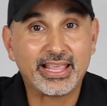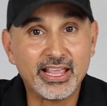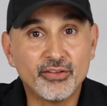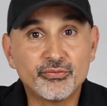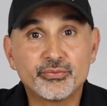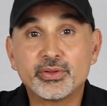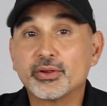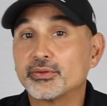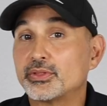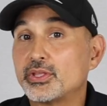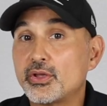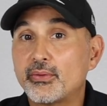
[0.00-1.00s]
If you're in
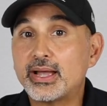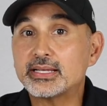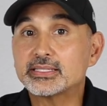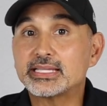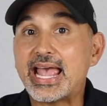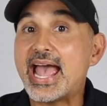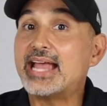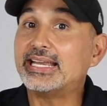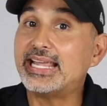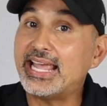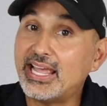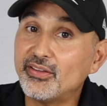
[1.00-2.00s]
the US and
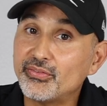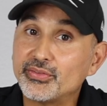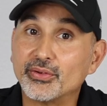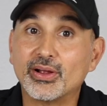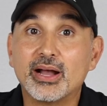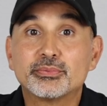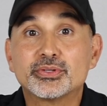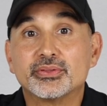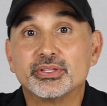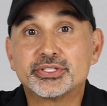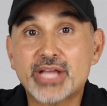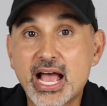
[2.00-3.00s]
if you're up to
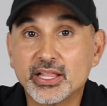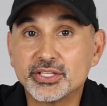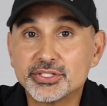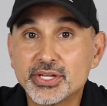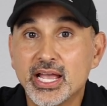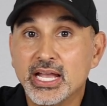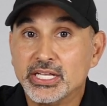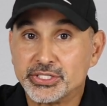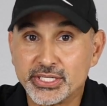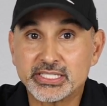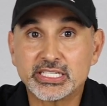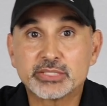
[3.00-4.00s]
the challenge,
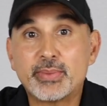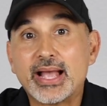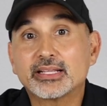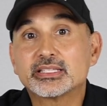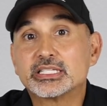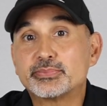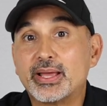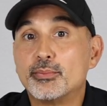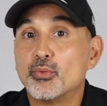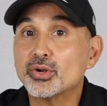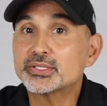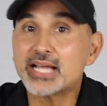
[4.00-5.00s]
just expect to spend
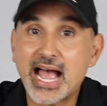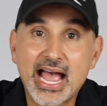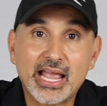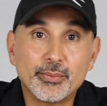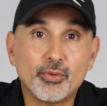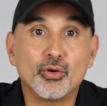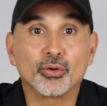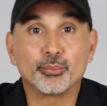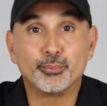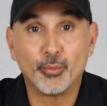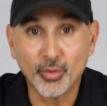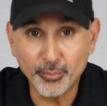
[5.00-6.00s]
more time or
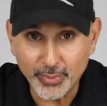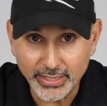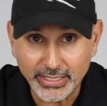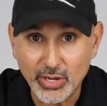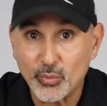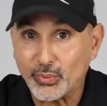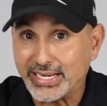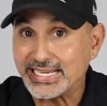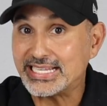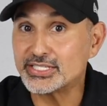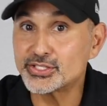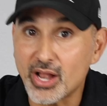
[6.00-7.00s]
more money when
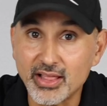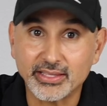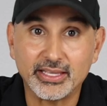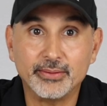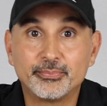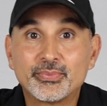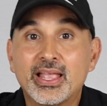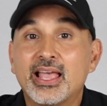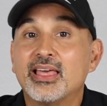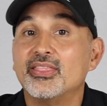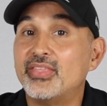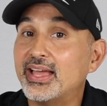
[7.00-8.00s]
installing it.
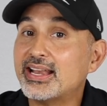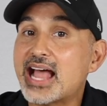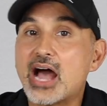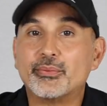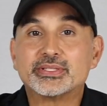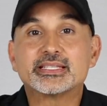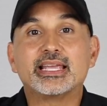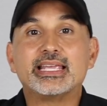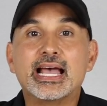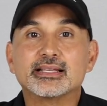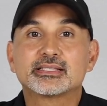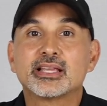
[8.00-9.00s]
Then I would say
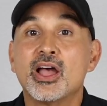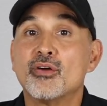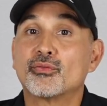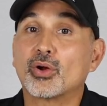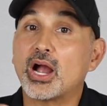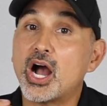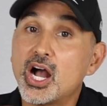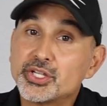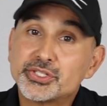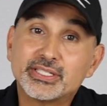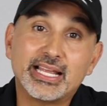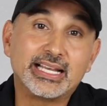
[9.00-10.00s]
yes. For
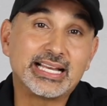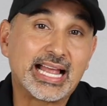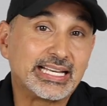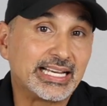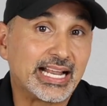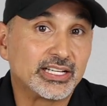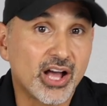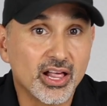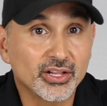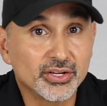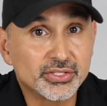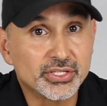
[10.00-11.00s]

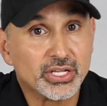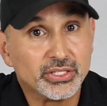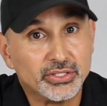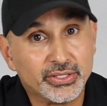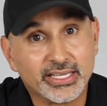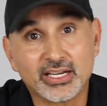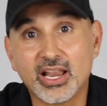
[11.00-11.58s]
$199, you get a